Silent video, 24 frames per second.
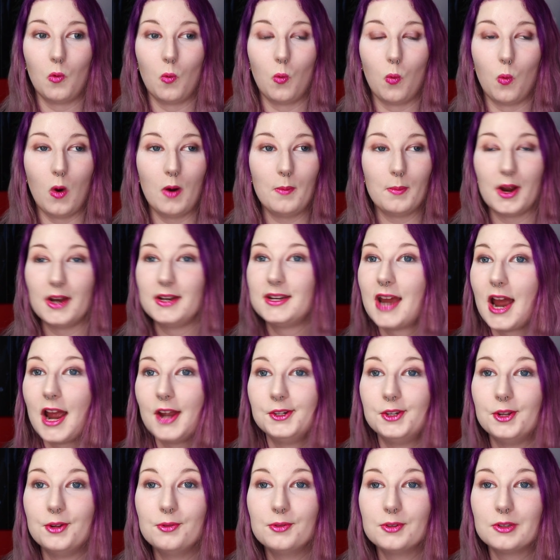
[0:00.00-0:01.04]
what my
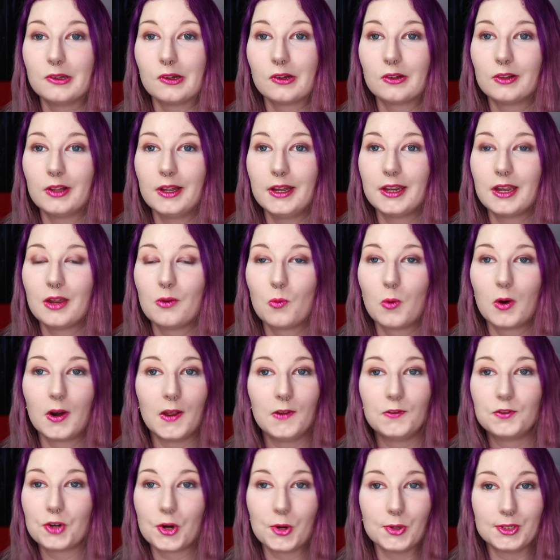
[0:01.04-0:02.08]
tattoos look like and what
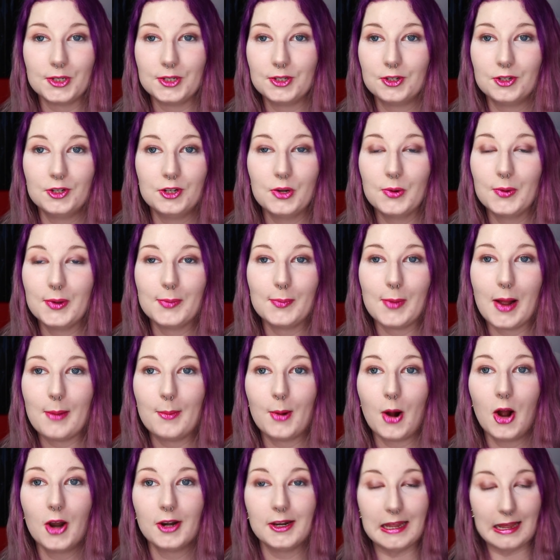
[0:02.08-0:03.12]
I've chosen to do with my
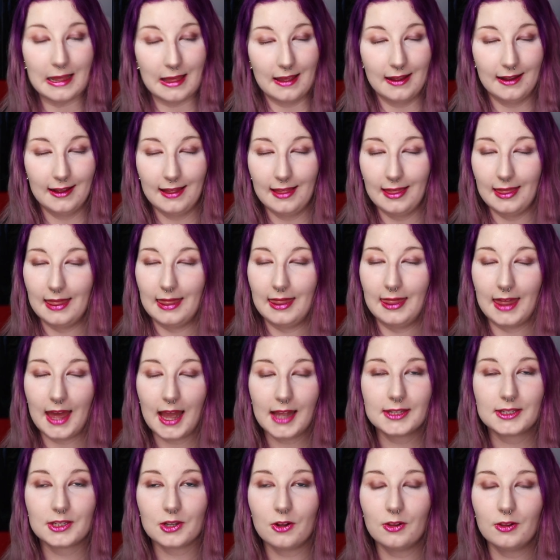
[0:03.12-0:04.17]
body.
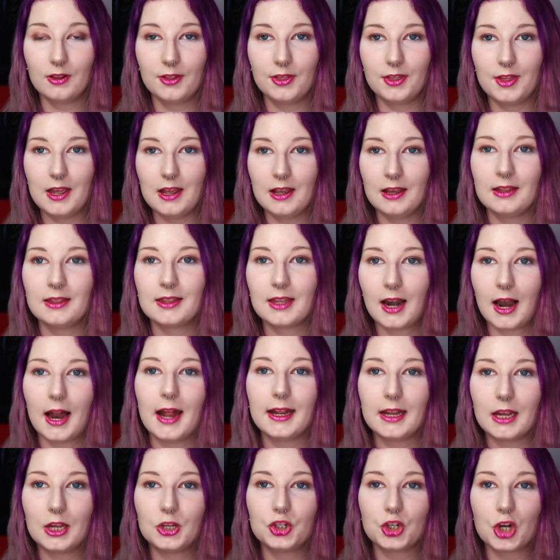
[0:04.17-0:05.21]
That's all a thing that
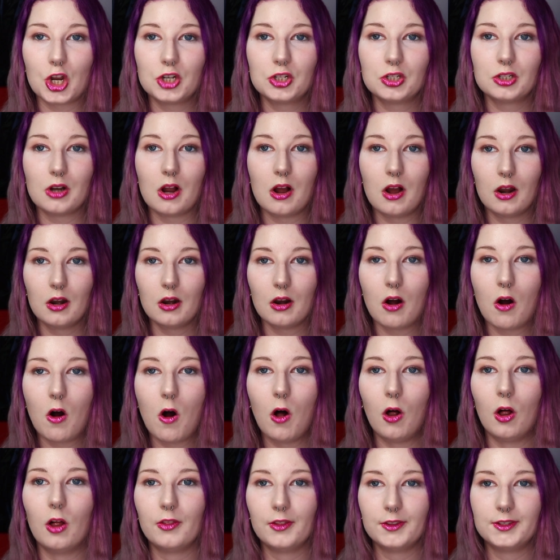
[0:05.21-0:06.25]
I get judged on
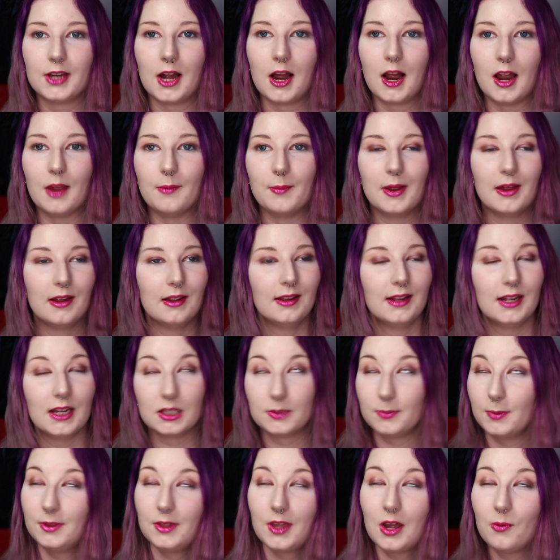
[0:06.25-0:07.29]
all the time.
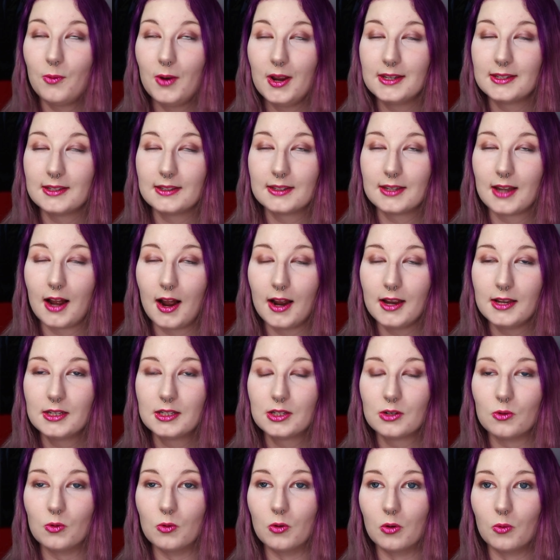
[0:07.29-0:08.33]
It's been that way since high
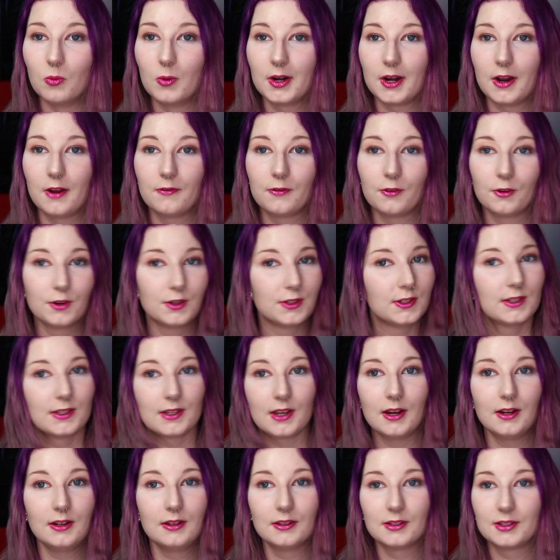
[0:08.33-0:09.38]
school, when I first
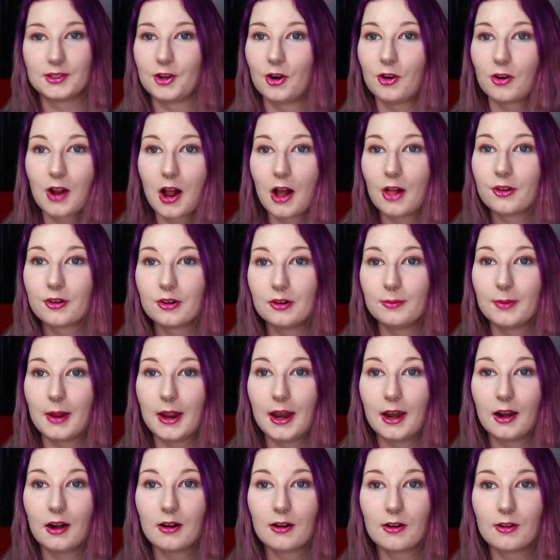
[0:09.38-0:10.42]
decided to start coloring
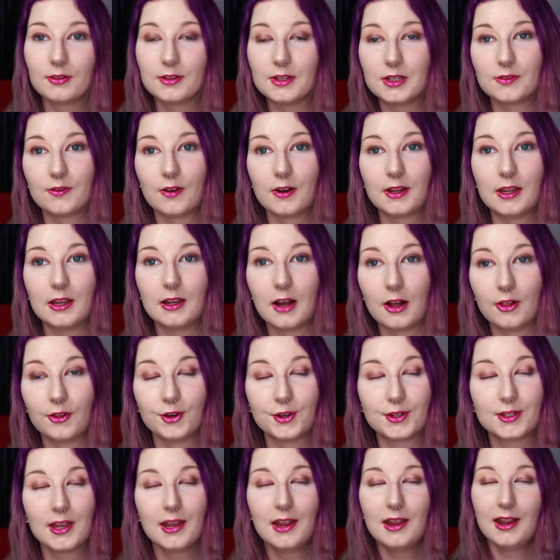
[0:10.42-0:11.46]
my hair all these funky
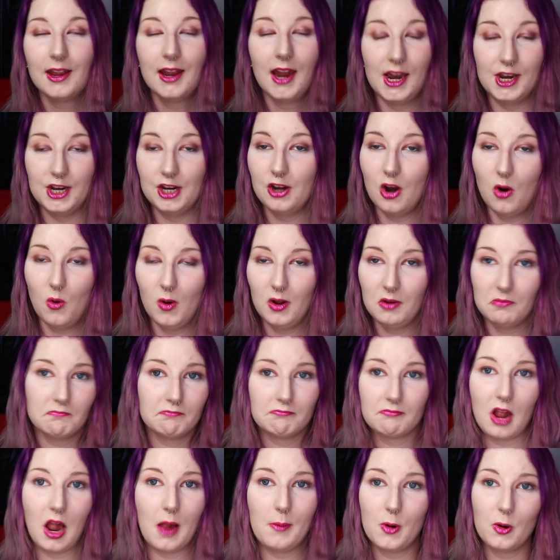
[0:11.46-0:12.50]
colors. And you know what?
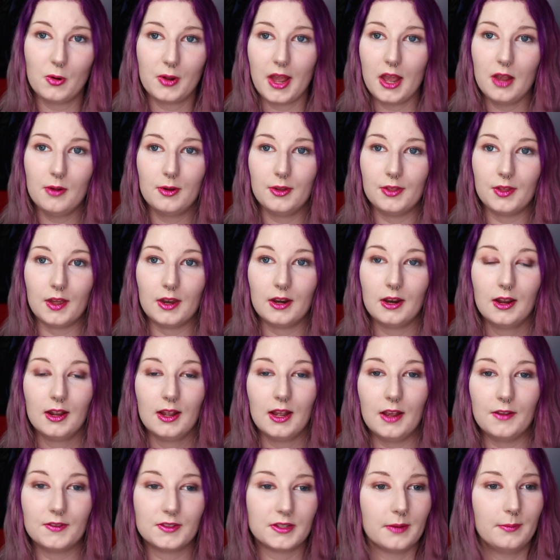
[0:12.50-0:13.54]
I'm okay with it.
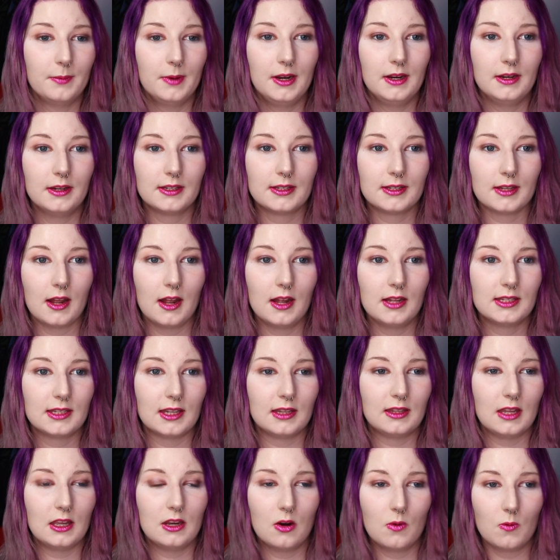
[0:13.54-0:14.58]
If somebody decides
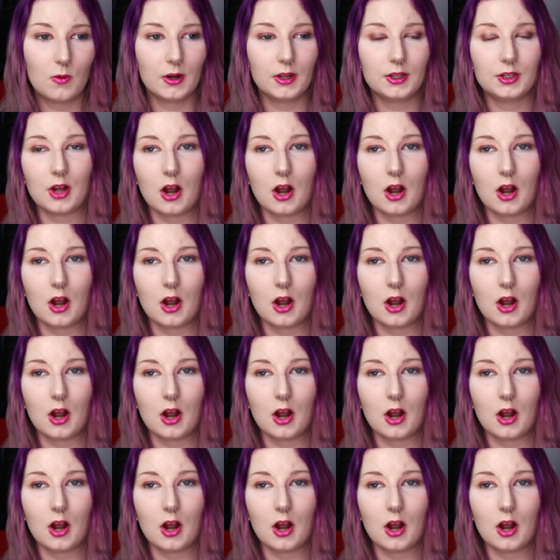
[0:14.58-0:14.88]
that they don't want to